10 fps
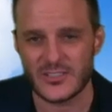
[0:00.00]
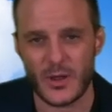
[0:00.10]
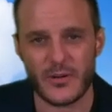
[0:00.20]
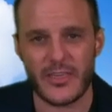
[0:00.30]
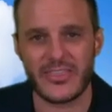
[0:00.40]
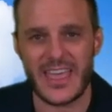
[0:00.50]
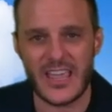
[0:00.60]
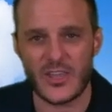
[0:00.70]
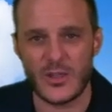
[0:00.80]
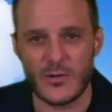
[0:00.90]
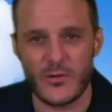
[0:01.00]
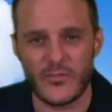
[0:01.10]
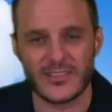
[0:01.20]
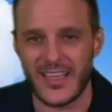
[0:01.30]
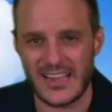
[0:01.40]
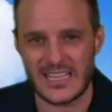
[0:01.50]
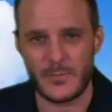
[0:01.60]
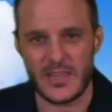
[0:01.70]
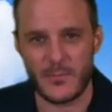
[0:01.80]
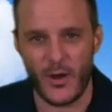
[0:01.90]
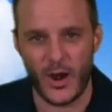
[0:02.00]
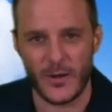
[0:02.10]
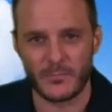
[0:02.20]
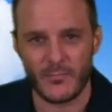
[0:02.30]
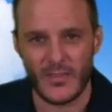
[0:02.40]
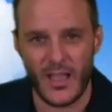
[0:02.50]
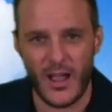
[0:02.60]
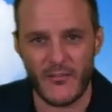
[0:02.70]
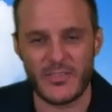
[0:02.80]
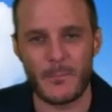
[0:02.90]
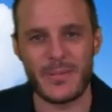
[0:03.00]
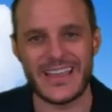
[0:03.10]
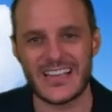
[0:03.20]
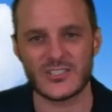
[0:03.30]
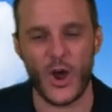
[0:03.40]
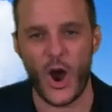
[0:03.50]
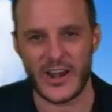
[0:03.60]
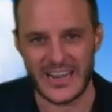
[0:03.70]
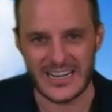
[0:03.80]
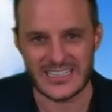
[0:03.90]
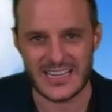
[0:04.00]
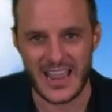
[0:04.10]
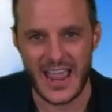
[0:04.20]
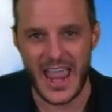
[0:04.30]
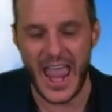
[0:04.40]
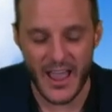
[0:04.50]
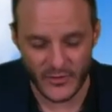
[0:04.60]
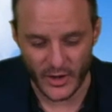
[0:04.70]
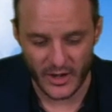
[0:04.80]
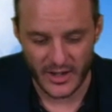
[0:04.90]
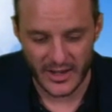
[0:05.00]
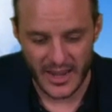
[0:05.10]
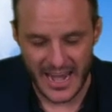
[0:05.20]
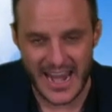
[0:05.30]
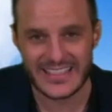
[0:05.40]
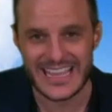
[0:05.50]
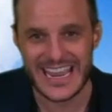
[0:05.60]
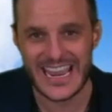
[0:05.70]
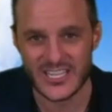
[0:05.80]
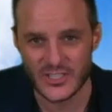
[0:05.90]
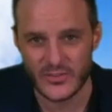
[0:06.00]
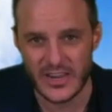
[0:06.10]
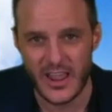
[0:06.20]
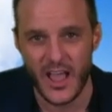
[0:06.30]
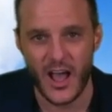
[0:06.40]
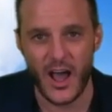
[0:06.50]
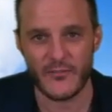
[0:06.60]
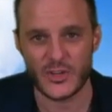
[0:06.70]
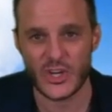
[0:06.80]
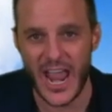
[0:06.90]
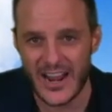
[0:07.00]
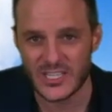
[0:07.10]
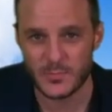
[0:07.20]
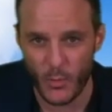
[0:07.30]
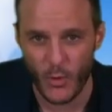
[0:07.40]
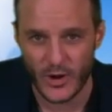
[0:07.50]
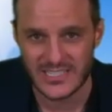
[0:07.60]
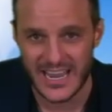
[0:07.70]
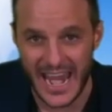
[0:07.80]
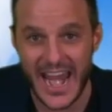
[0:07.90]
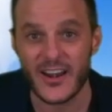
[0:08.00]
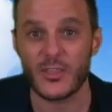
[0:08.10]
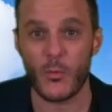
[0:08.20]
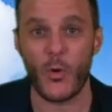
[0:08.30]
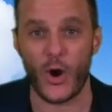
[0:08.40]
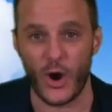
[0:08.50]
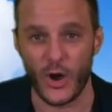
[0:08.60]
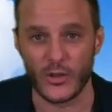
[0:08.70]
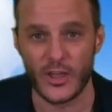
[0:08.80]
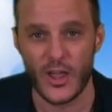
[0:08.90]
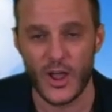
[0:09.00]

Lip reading: So I want to thank you for likely being part of the biggest audience ever in the history of Chat Sports and the world